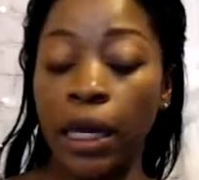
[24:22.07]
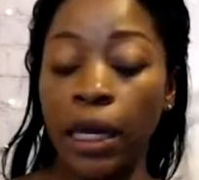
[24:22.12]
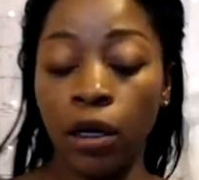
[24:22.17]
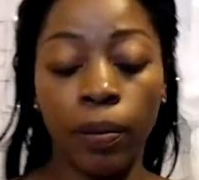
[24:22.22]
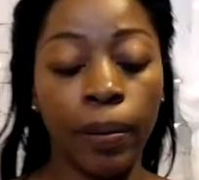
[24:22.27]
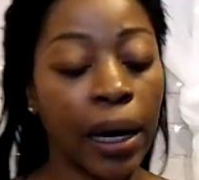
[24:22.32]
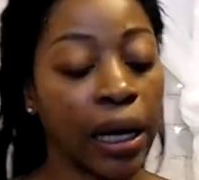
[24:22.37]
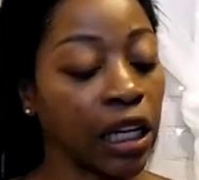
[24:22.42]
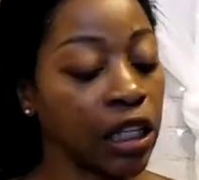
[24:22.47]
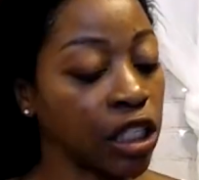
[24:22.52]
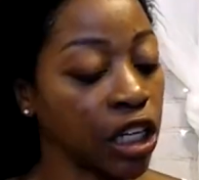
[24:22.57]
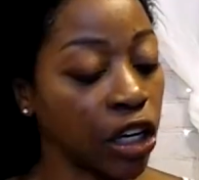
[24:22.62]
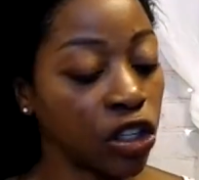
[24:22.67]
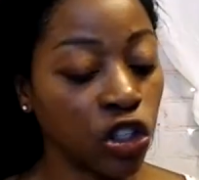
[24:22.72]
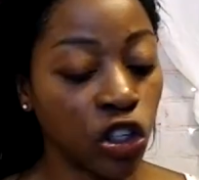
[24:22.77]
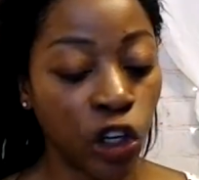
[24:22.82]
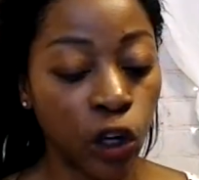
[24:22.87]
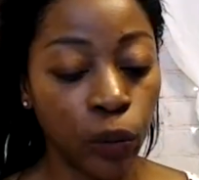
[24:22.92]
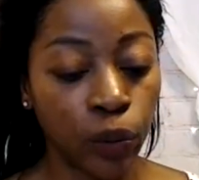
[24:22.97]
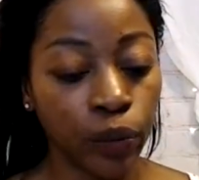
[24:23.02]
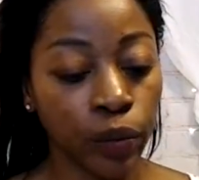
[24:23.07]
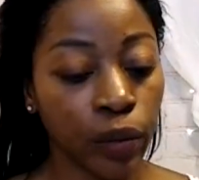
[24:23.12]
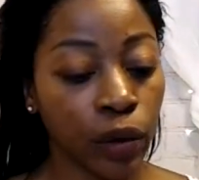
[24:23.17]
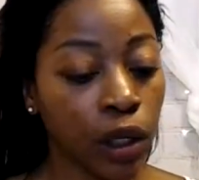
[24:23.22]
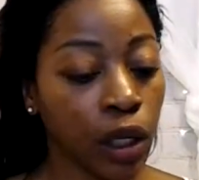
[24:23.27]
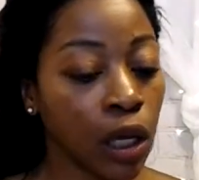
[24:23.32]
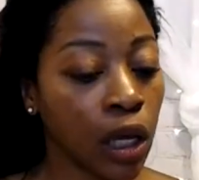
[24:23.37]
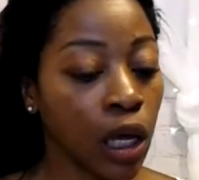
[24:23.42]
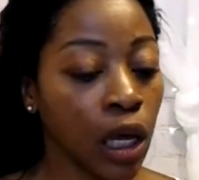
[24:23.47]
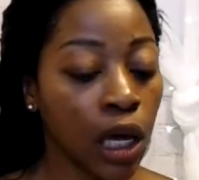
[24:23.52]
can nobody touch him.
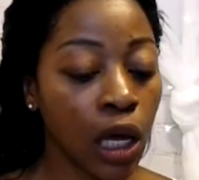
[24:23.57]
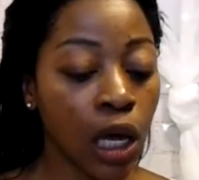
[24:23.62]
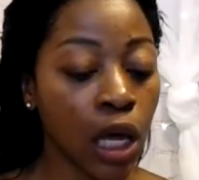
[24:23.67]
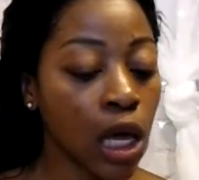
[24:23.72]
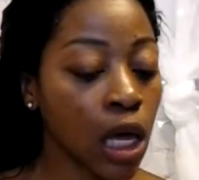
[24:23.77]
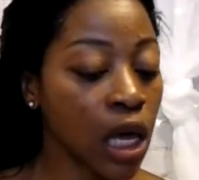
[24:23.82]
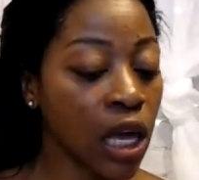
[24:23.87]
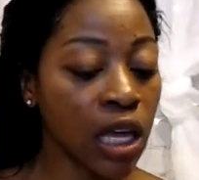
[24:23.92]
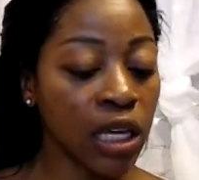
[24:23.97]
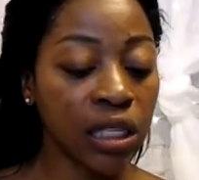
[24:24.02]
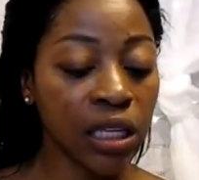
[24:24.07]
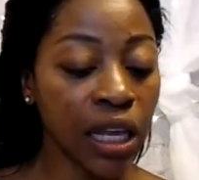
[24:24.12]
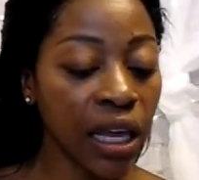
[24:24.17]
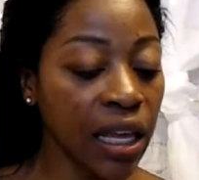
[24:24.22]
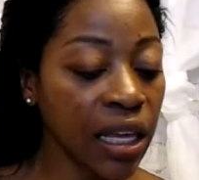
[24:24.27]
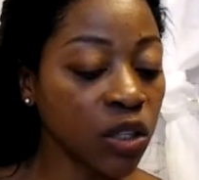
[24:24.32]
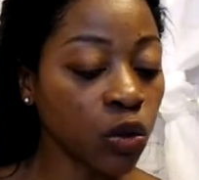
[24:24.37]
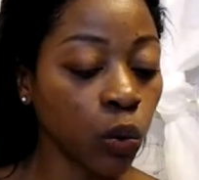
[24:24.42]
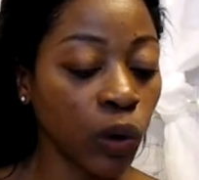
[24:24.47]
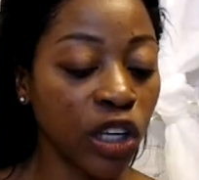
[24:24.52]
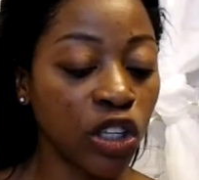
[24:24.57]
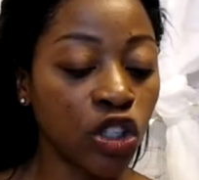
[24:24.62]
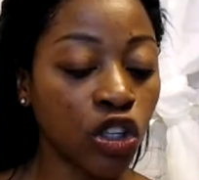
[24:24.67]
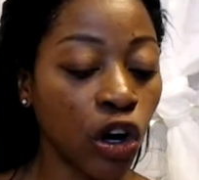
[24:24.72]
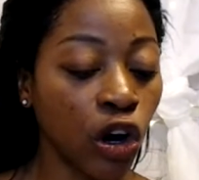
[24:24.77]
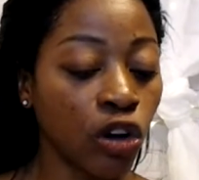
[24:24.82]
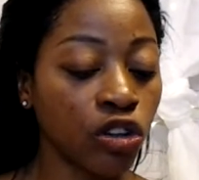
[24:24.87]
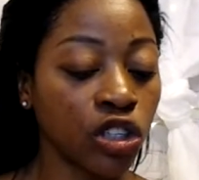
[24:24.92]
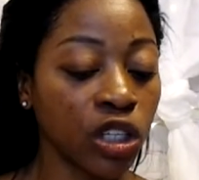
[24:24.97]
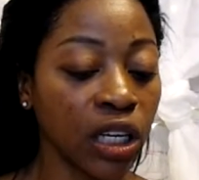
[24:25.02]
His his
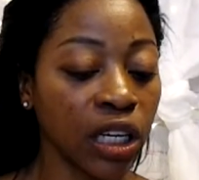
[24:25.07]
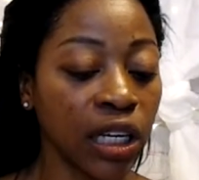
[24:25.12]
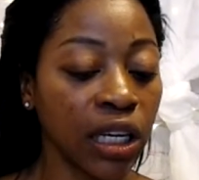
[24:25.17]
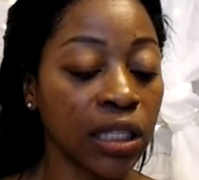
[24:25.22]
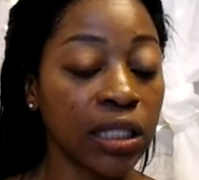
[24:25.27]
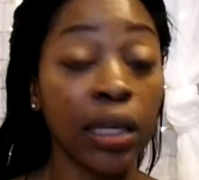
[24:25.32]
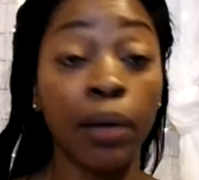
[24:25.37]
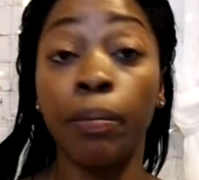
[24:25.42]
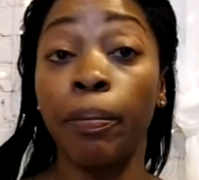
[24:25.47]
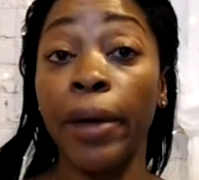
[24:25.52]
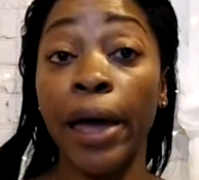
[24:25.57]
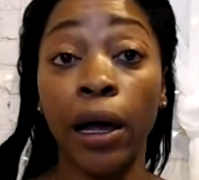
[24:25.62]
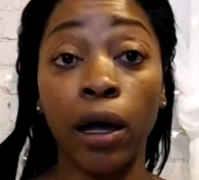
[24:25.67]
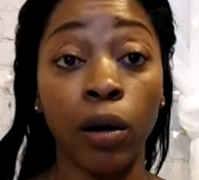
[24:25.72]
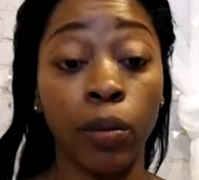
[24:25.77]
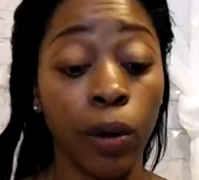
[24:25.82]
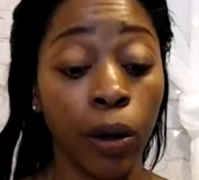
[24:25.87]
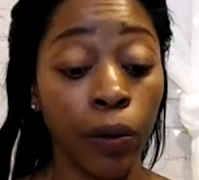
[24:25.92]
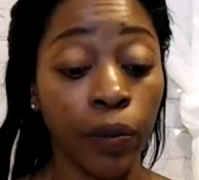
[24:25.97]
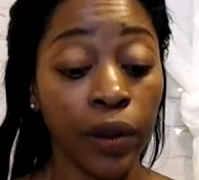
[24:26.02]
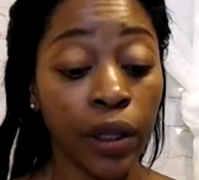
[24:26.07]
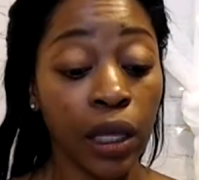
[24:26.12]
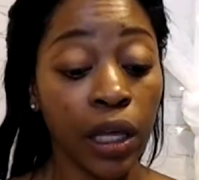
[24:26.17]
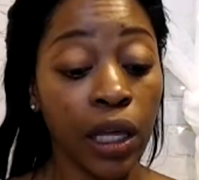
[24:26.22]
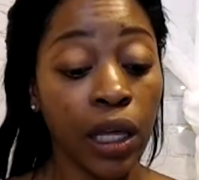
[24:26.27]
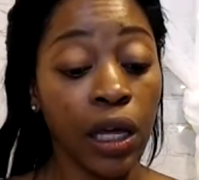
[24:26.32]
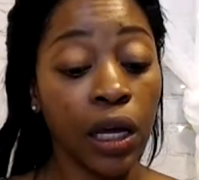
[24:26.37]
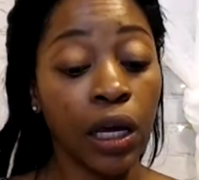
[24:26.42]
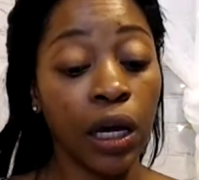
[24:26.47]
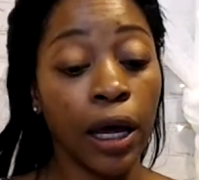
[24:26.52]
research is impeccable,
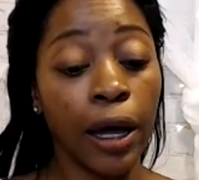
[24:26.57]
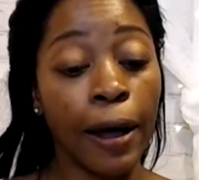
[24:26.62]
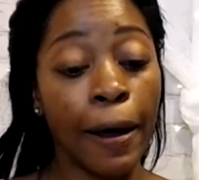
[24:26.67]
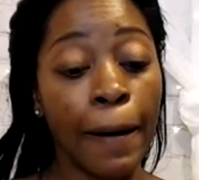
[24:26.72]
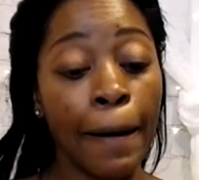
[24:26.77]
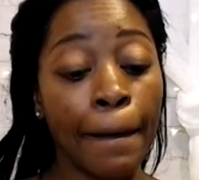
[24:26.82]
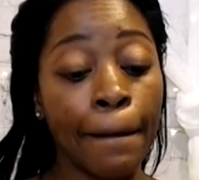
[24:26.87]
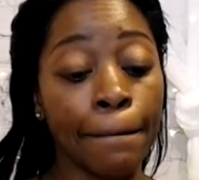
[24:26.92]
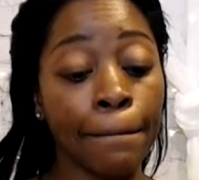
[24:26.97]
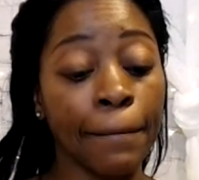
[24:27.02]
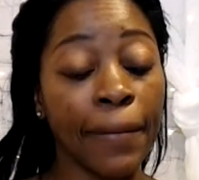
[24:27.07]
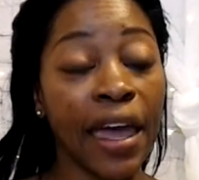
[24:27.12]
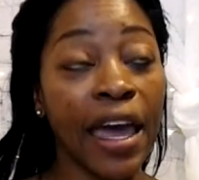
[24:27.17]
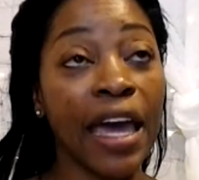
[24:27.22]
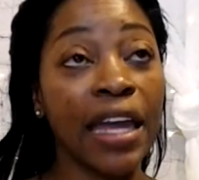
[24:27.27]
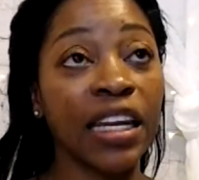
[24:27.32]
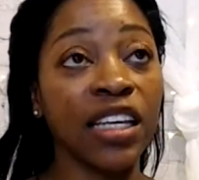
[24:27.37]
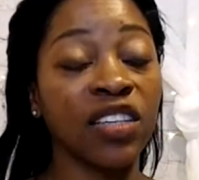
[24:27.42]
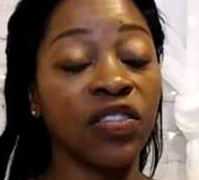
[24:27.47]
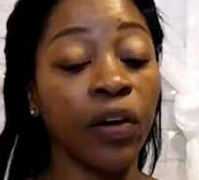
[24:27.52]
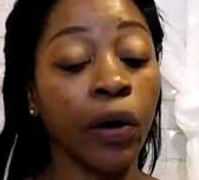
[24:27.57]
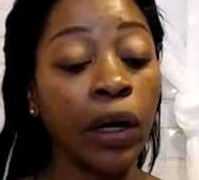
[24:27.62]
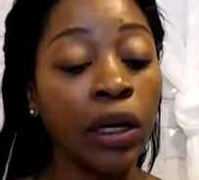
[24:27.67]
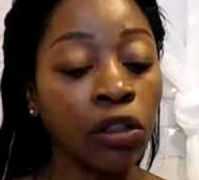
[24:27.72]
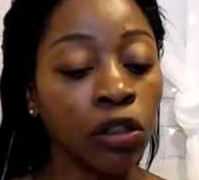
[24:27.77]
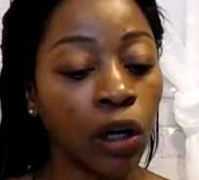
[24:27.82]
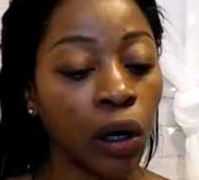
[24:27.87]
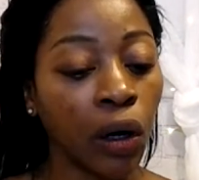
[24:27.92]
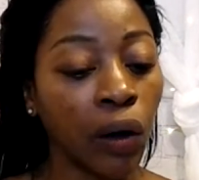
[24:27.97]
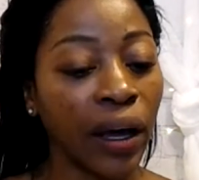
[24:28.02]
um, and he's
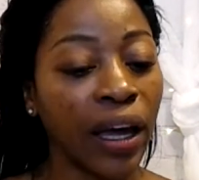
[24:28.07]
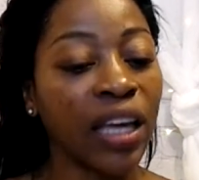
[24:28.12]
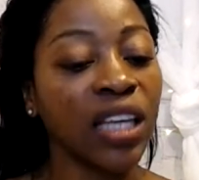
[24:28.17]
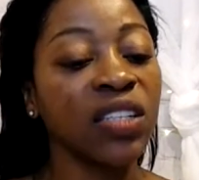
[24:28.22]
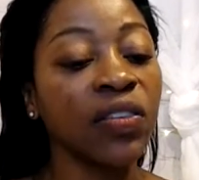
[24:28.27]
very thorough.